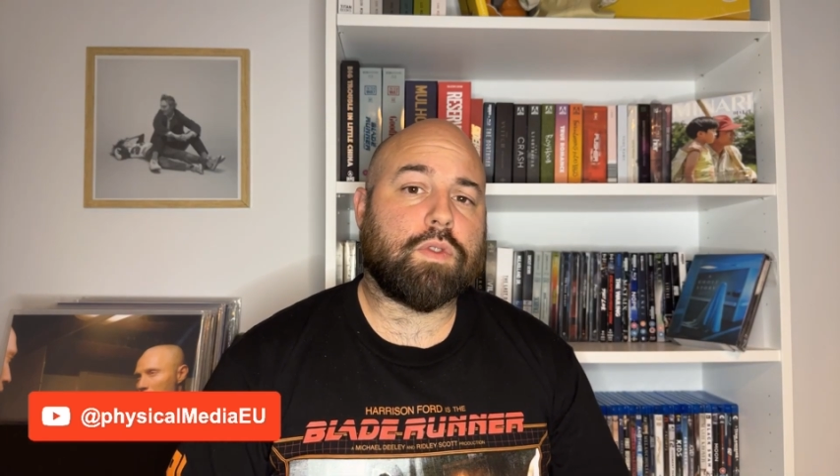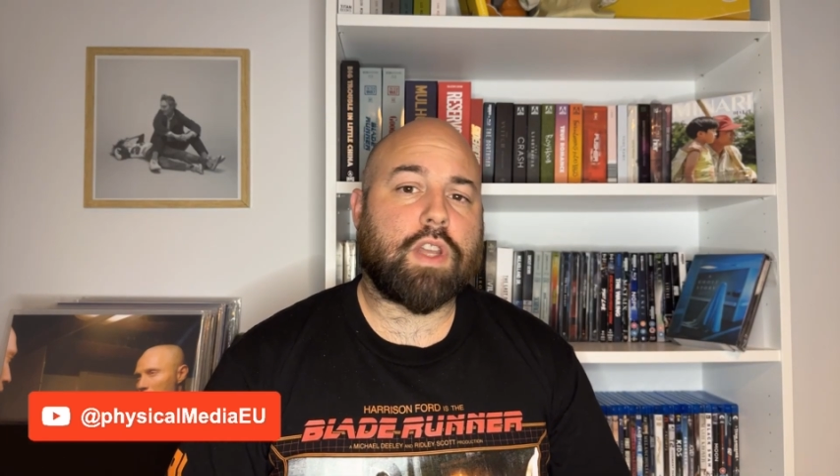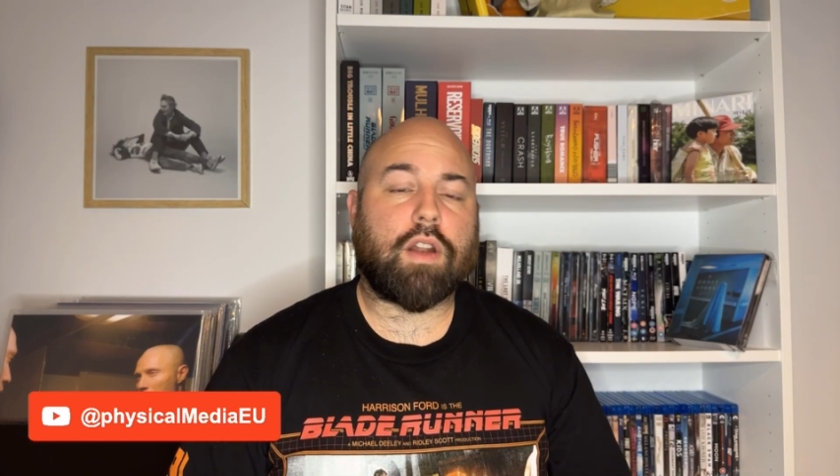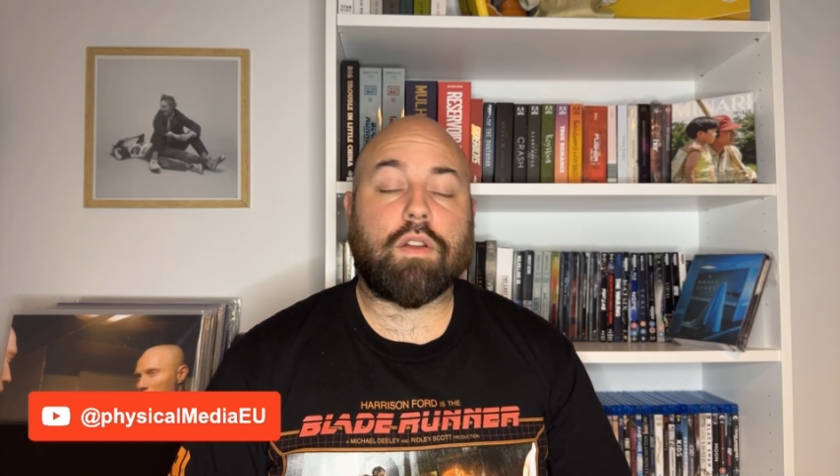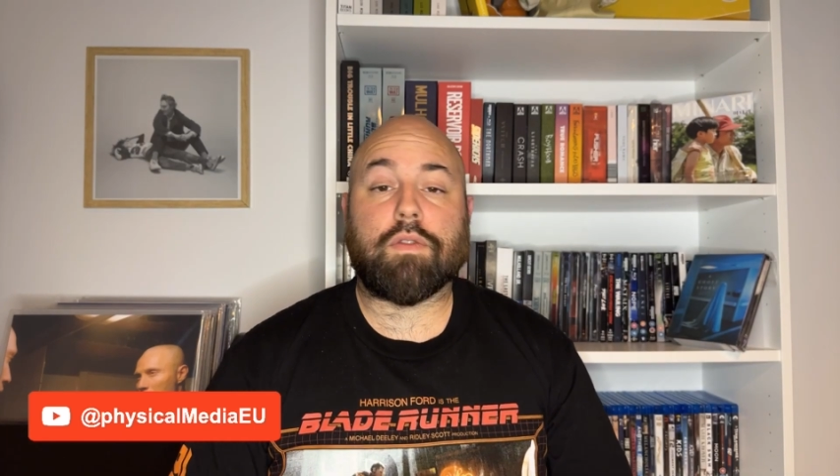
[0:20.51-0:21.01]
to the
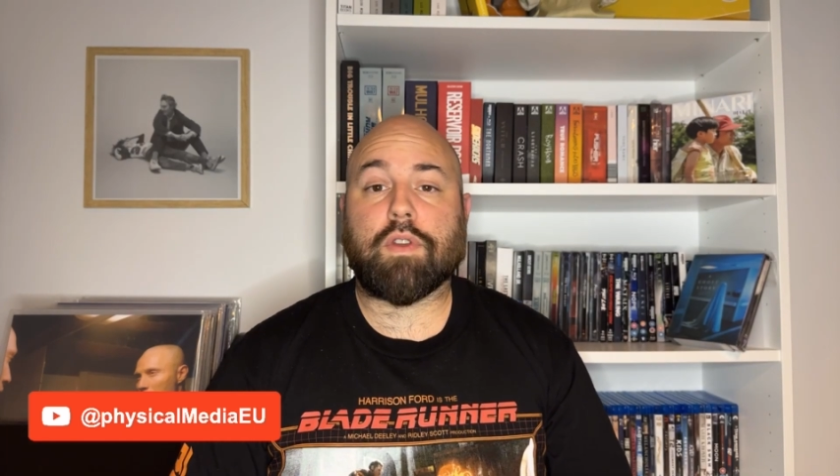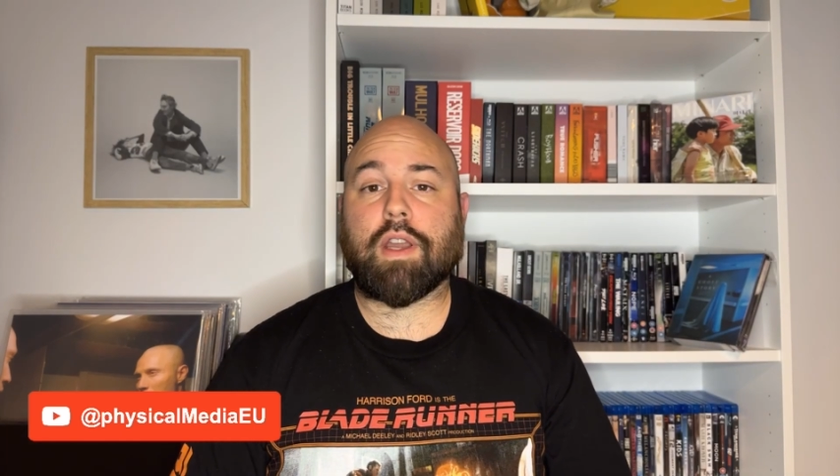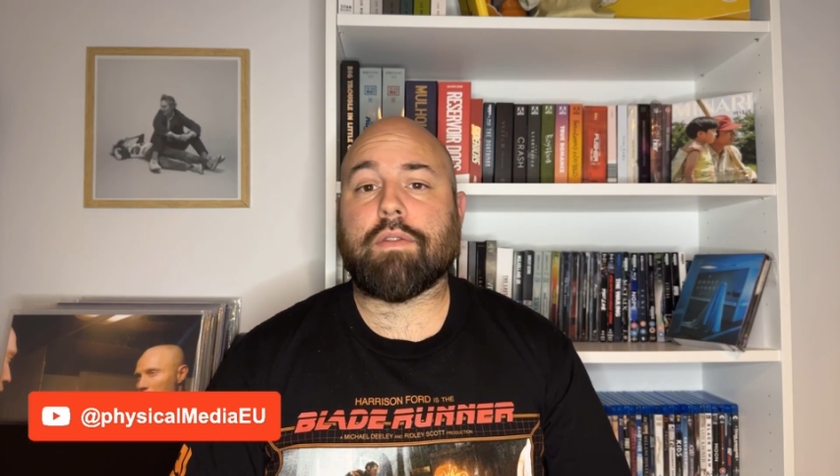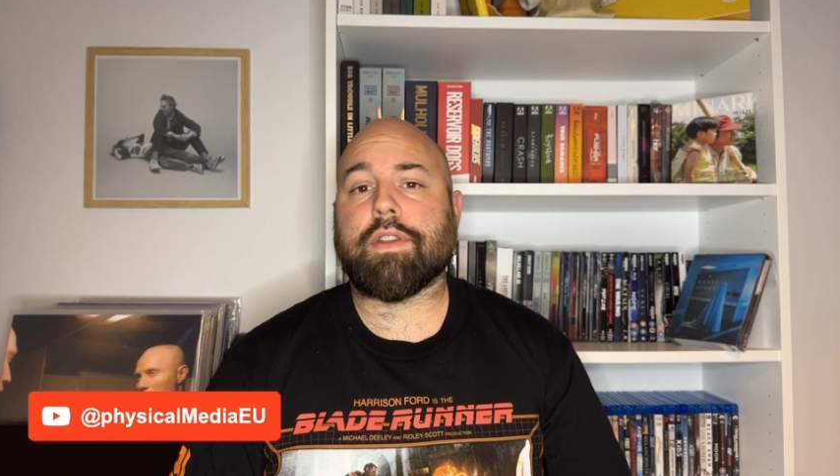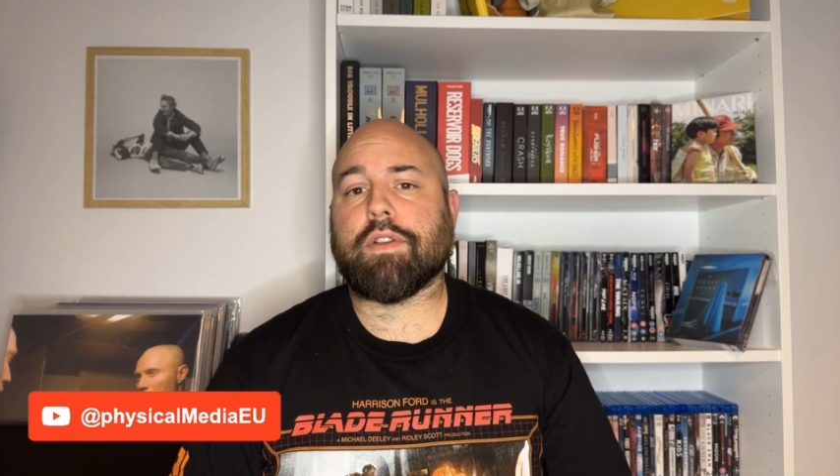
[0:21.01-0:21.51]
channel if you
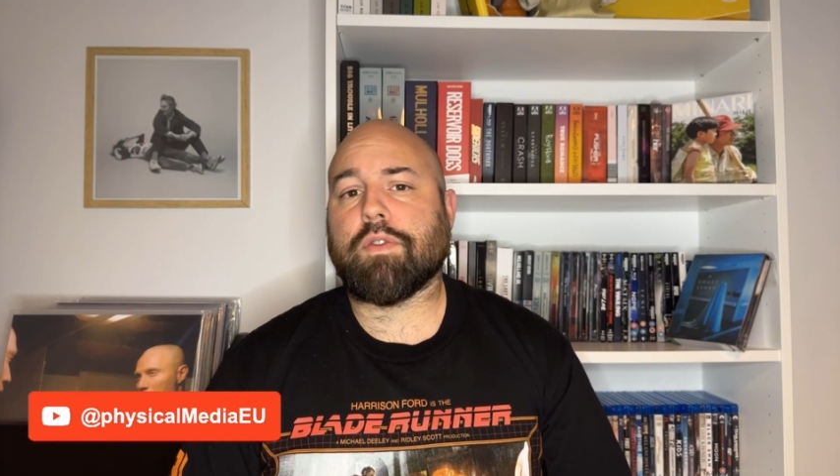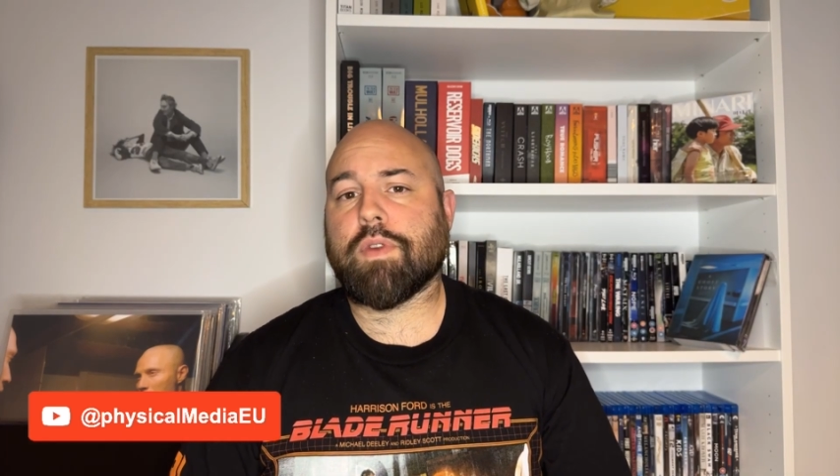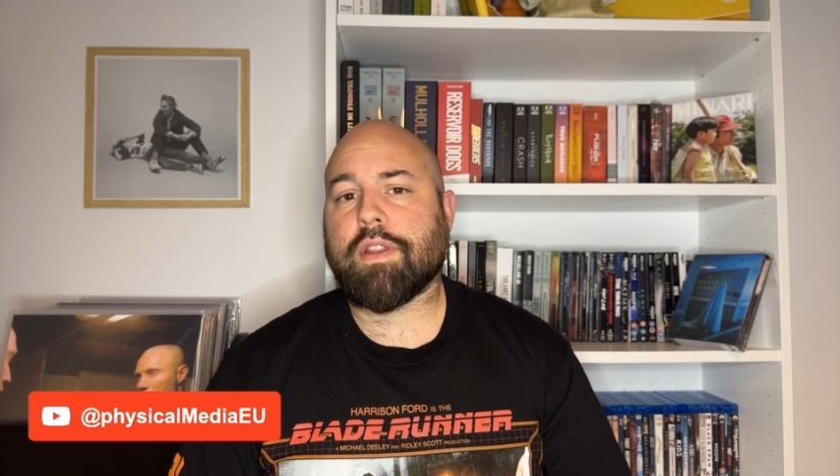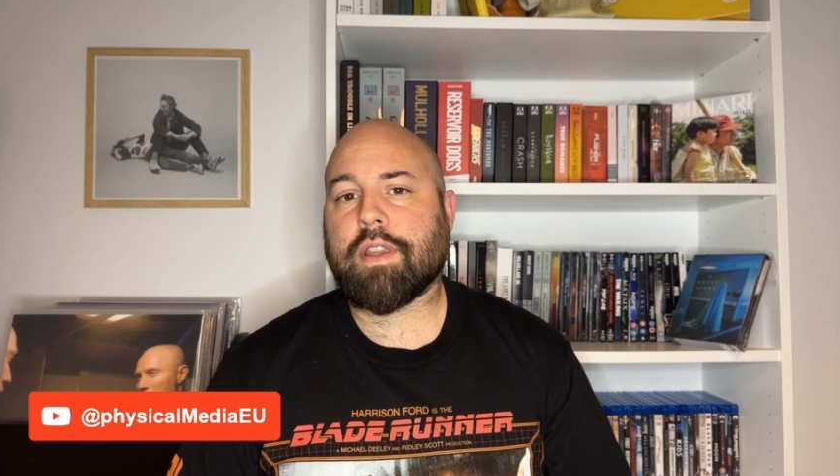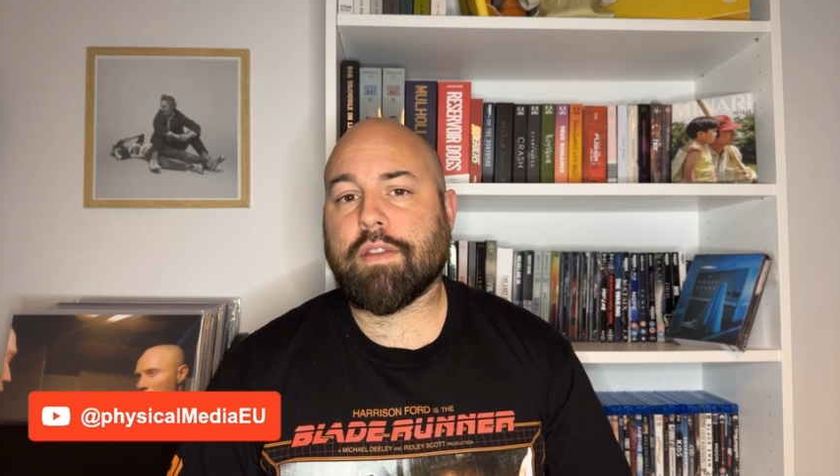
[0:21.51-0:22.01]
haven't
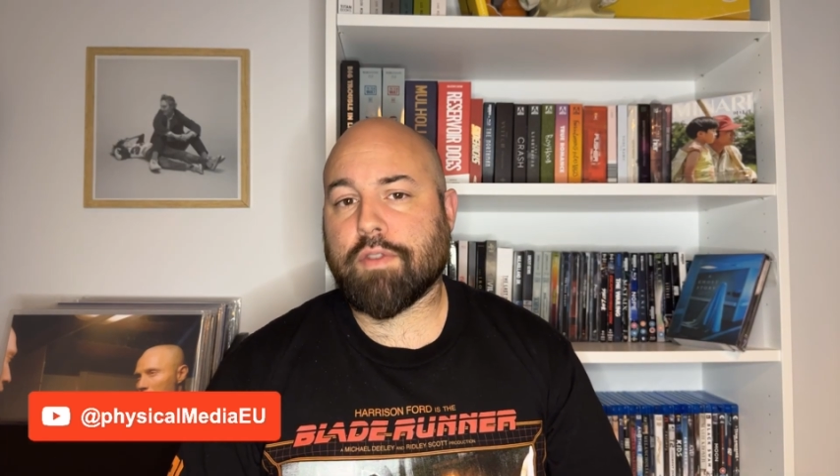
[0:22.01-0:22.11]
already,